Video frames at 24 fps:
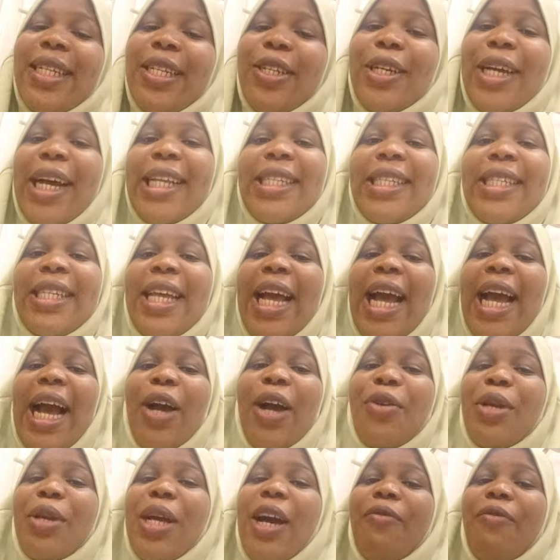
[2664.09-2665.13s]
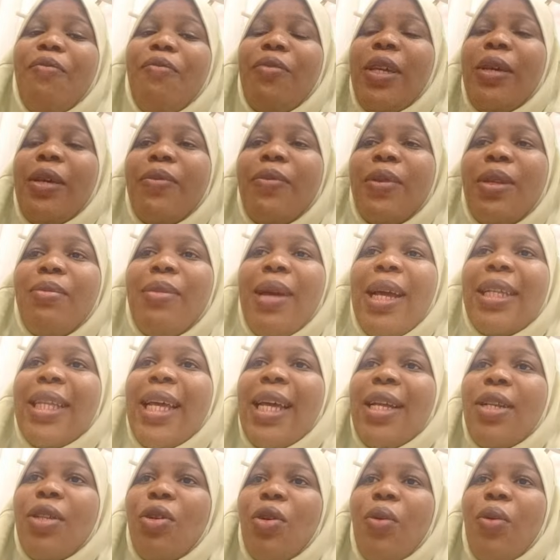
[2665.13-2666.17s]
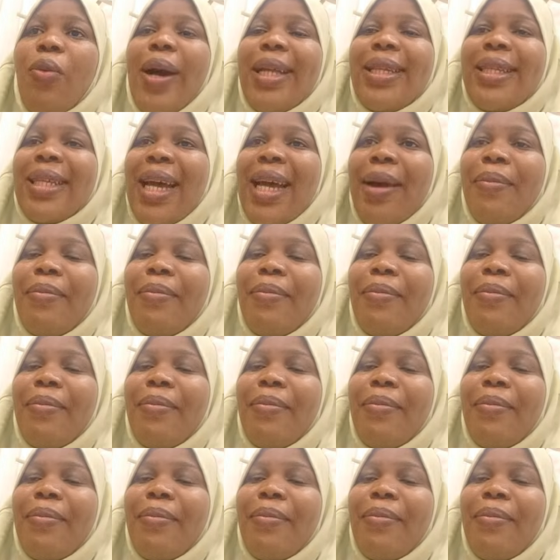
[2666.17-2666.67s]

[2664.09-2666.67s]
You can see how you have implemented your WhatsApp,